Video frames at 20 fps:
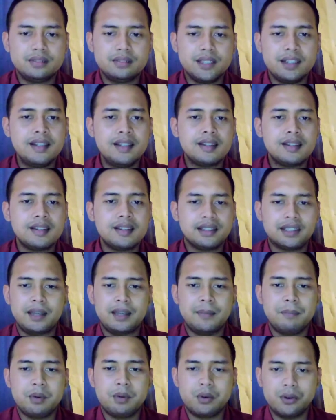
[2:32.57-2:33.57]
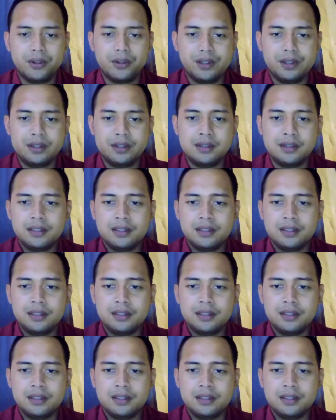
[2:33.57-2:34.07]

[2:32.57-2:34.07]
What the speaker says: this is a key point.